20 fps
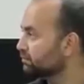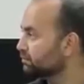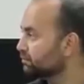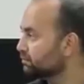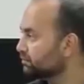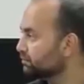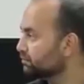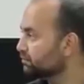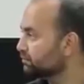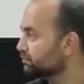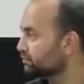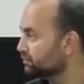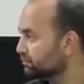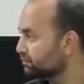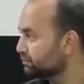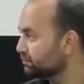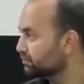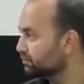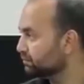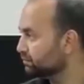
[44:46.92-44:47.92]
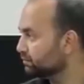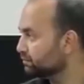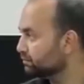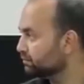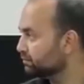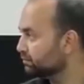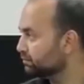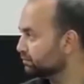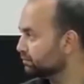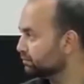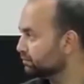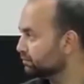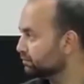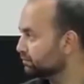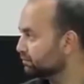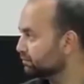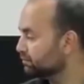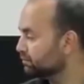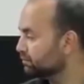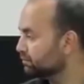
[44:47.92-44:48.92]

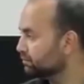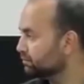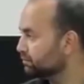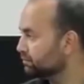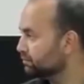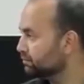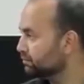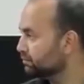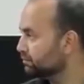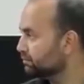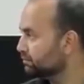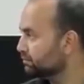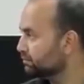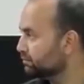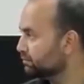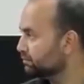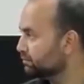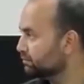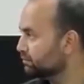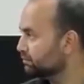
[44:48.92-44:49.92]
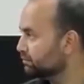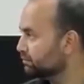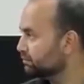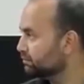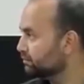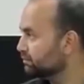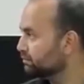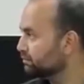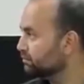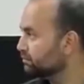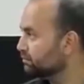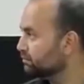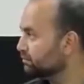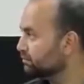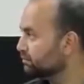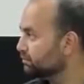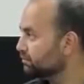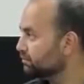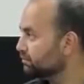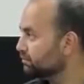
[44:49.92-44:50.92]

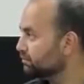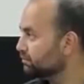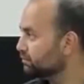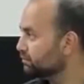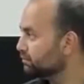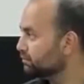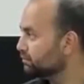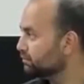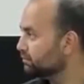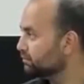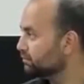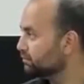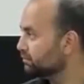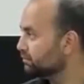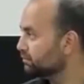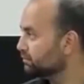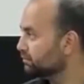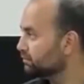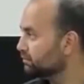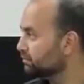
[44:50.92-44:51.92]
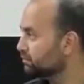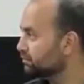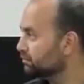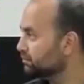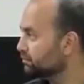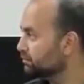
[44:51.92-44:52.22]
(not speaking)